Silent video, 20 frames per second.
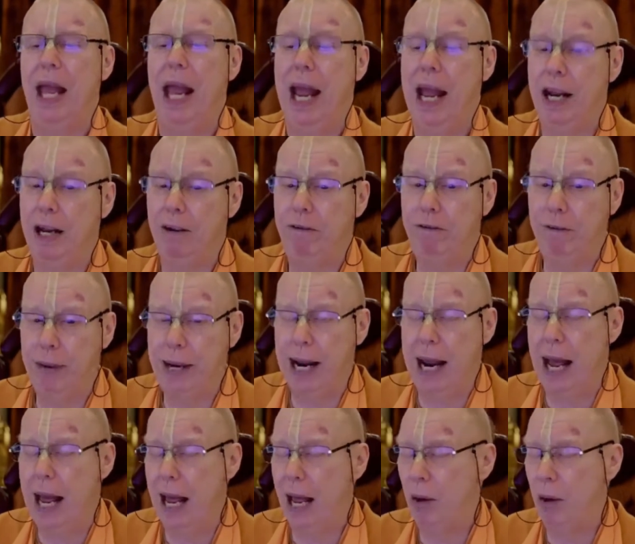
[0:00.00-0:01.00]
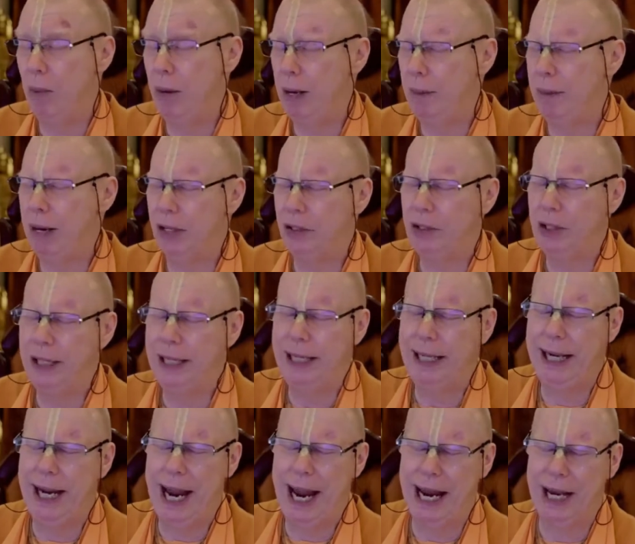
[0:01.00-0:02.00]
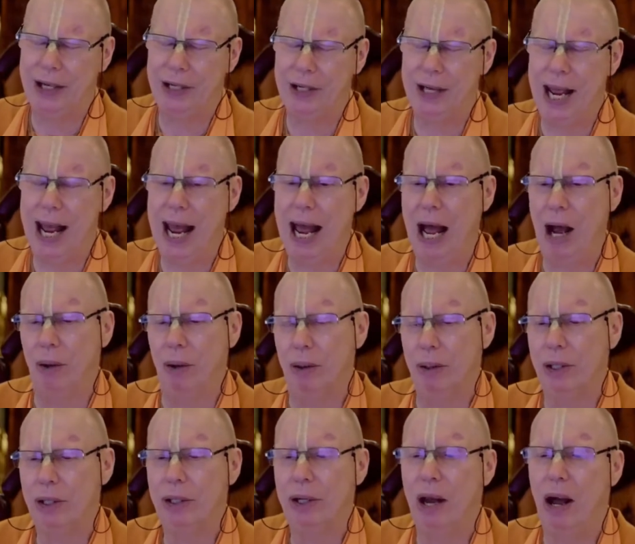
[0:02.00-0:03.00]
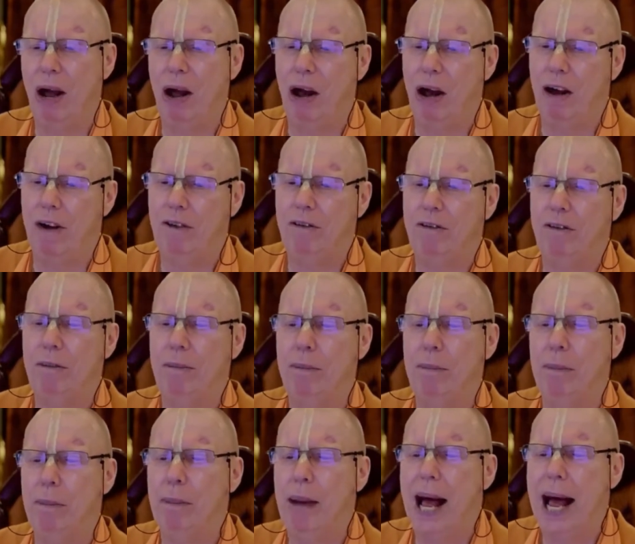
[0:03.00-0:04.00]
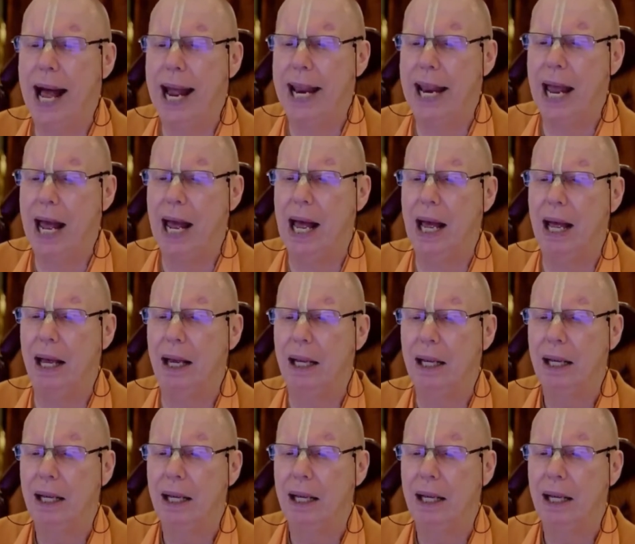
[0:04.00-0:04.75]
And if we are, we must get out of Maya.